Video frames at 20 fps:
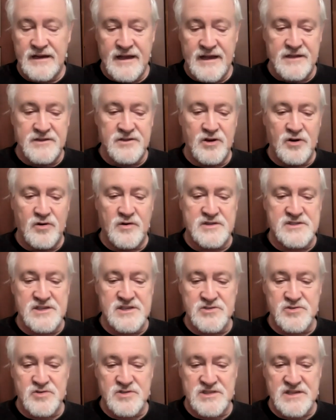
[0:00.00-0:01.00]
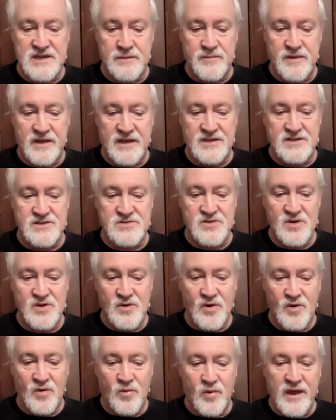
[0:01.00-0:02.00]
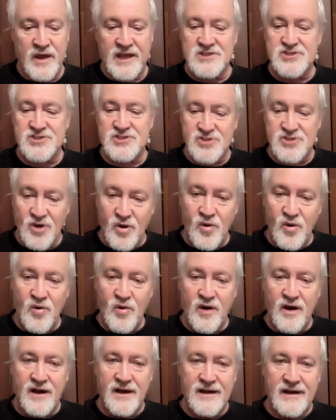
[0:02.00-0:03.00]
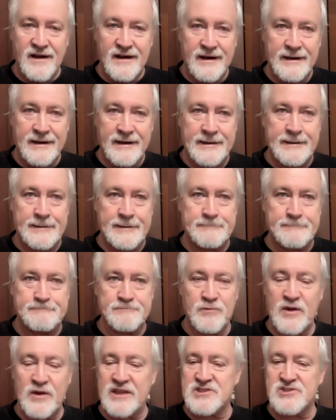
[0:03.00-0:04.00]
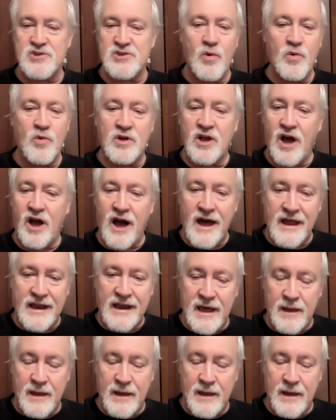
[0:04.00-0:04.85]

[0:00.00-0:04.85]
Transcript: And, you know, it's interesting because we get so, um, we get so caught